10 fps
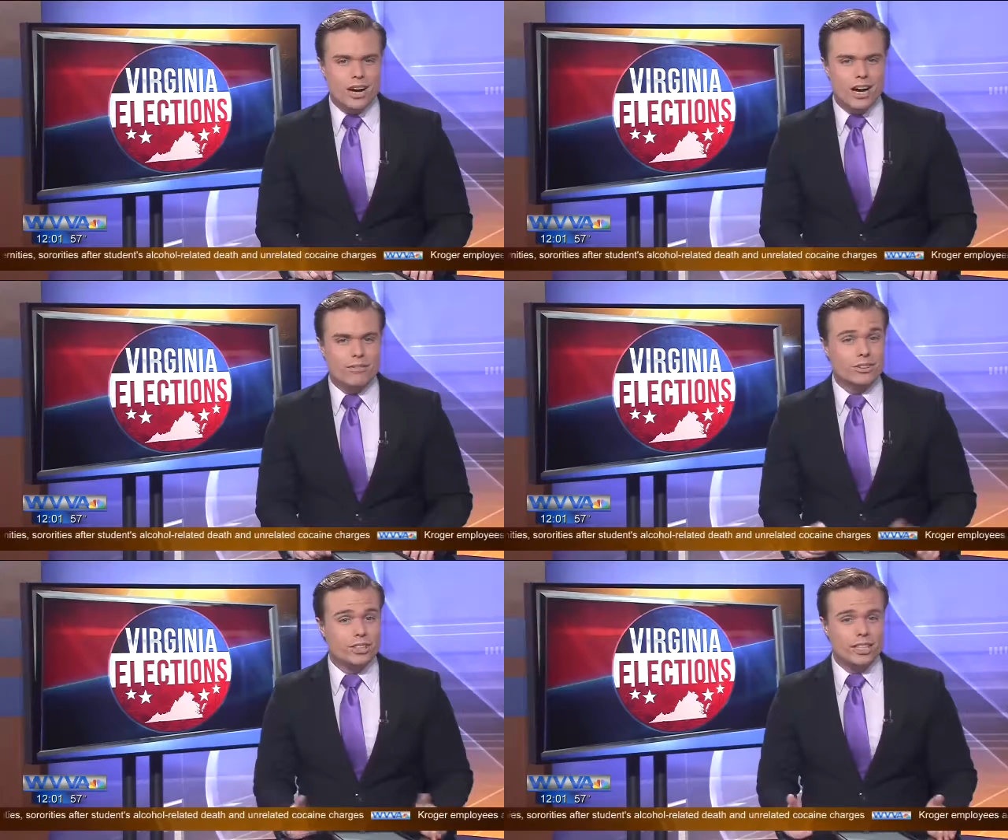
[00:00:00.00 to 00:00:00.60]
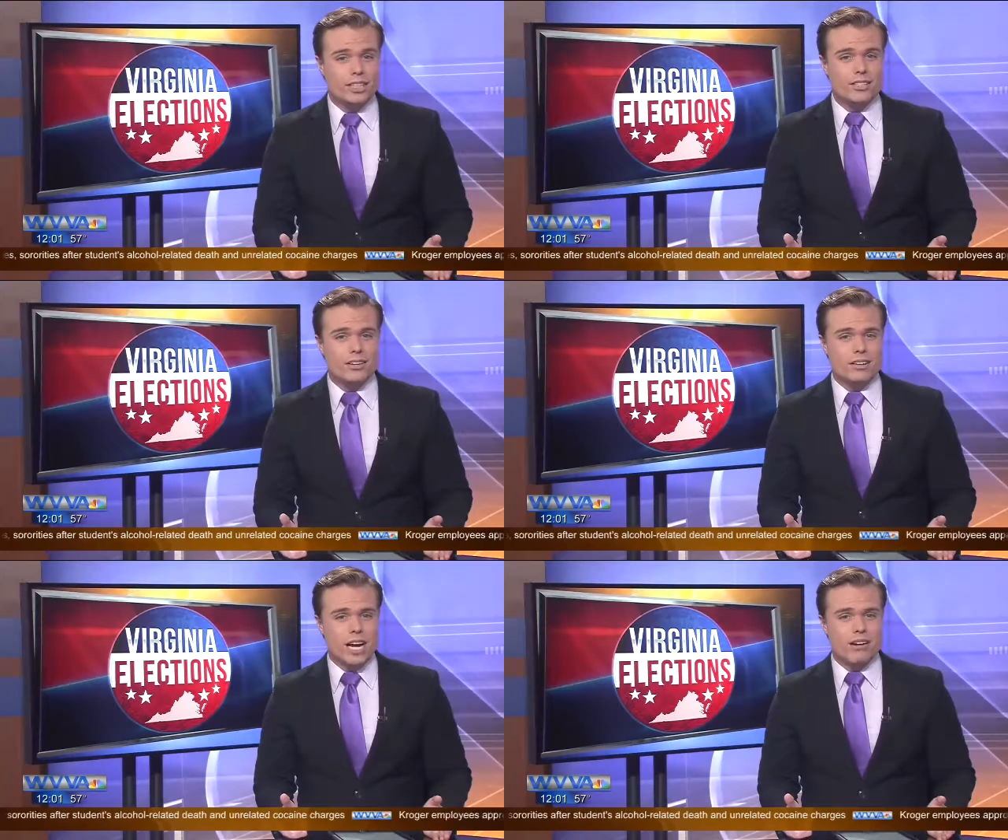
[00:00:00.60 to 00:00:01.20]
saw, Virginians
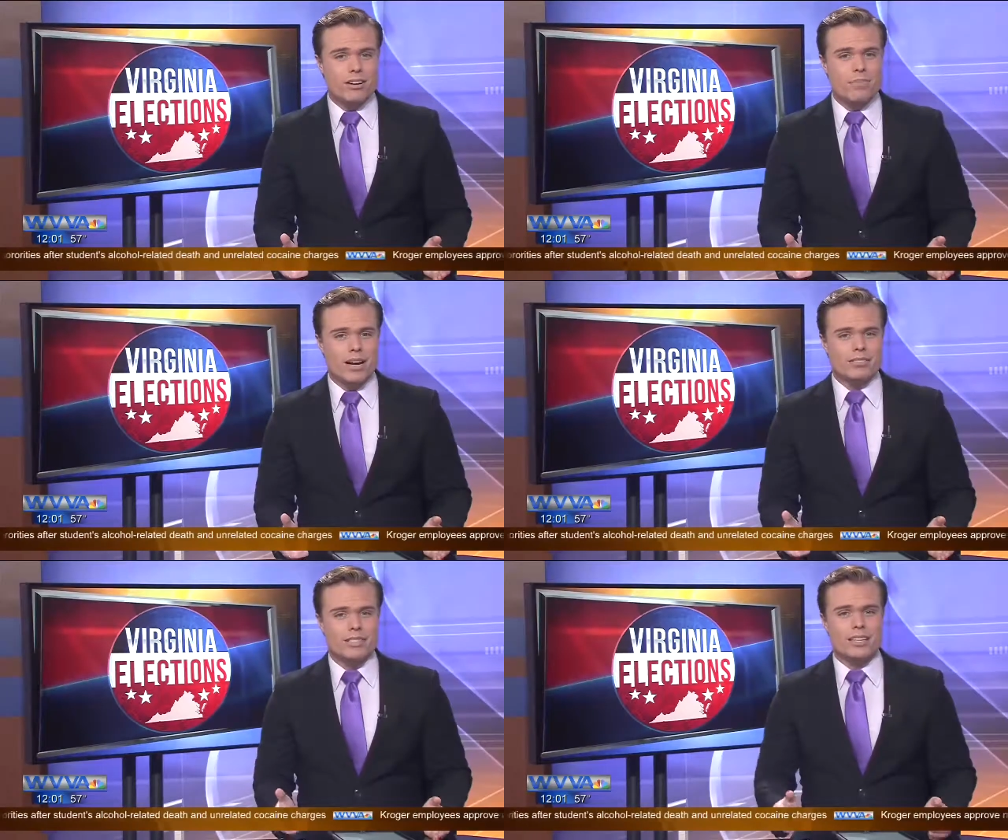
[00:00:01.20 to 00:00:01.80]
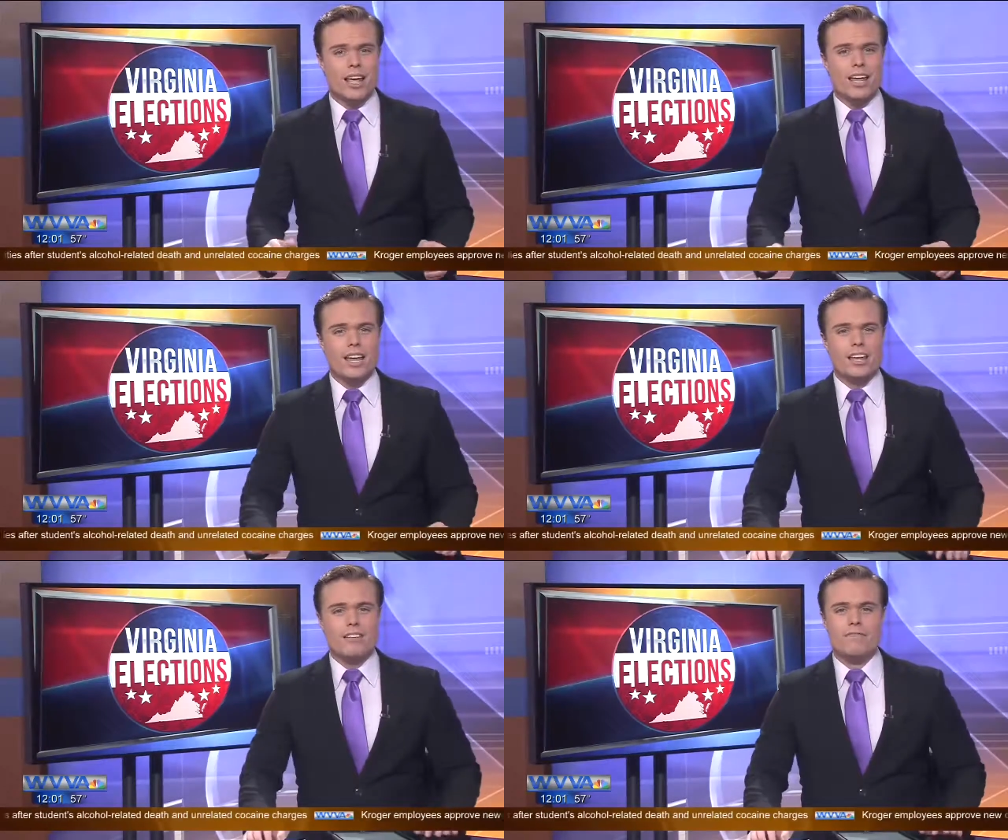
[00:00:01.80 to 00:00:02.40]
are out and about today
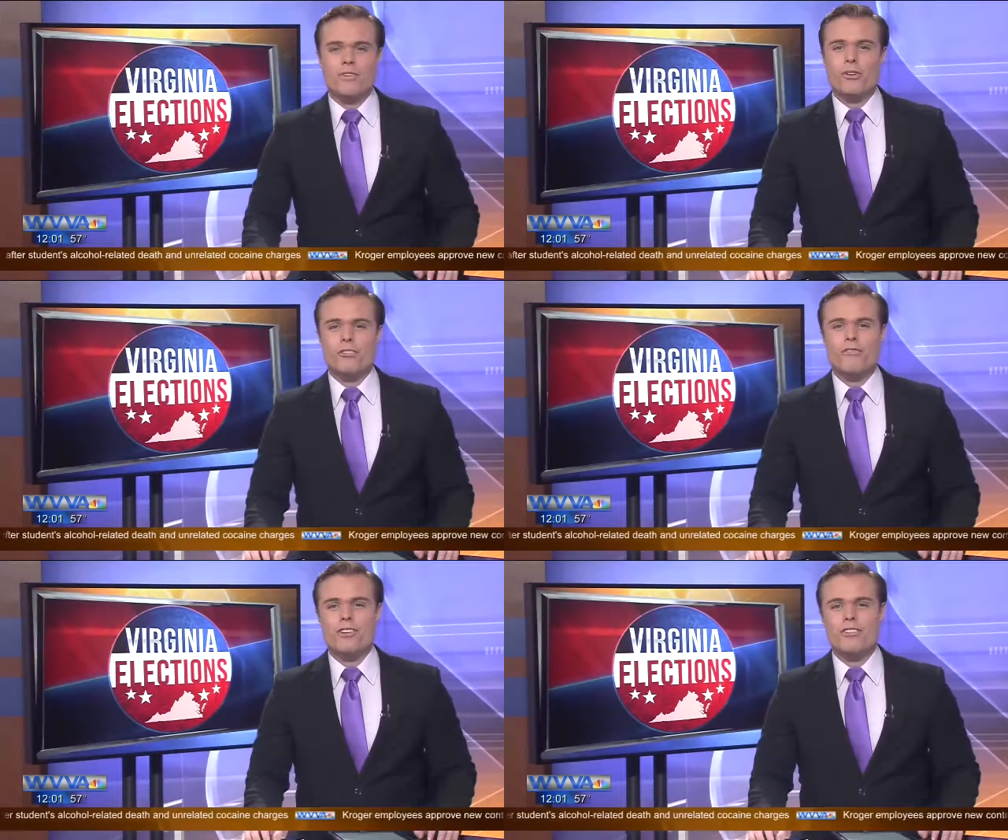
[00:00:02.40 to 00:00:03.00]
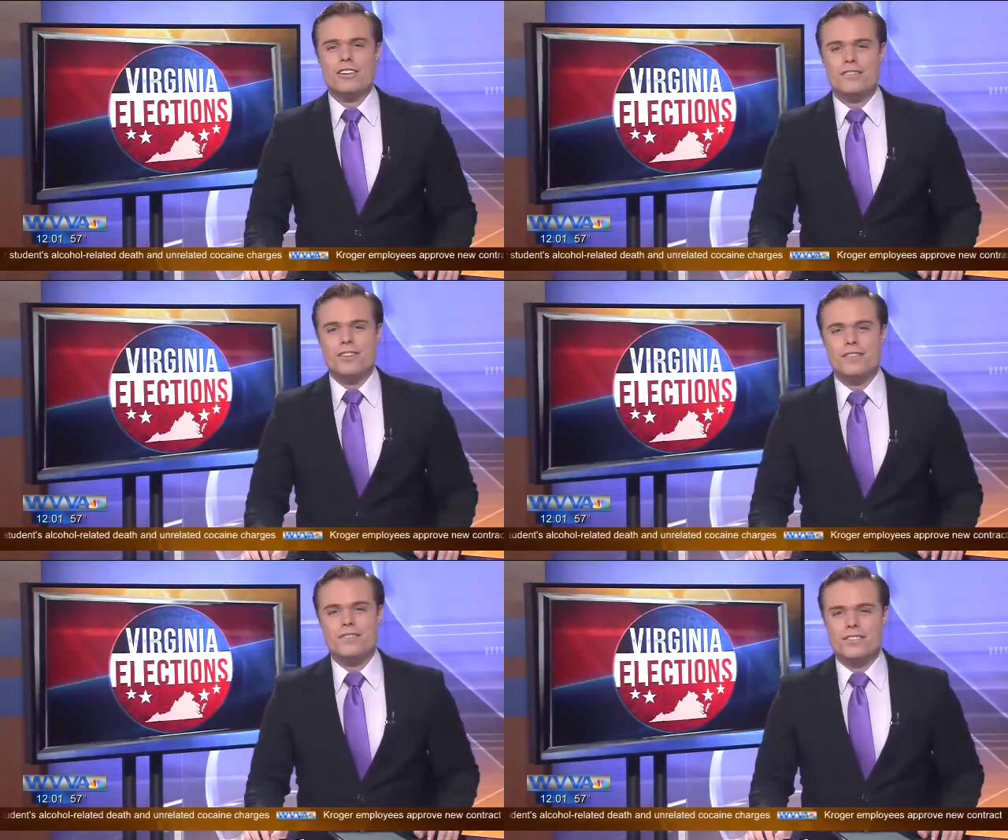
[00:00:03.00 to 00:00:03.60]
in full voting
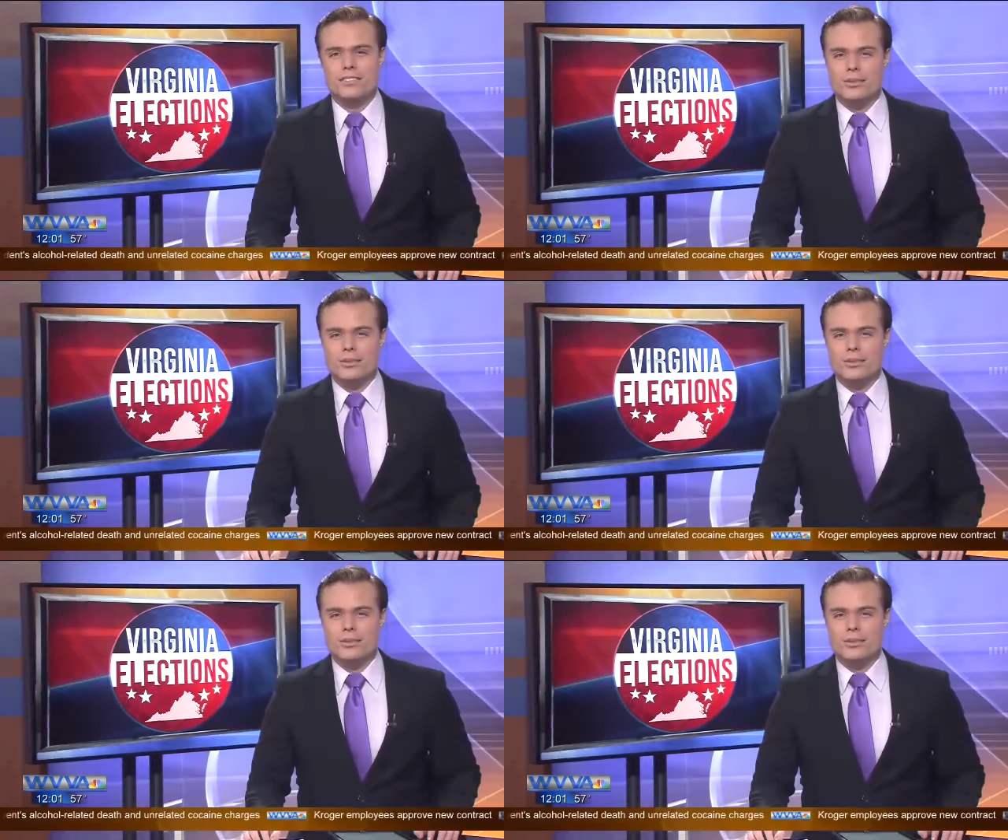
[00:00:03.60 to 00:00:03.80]
fever.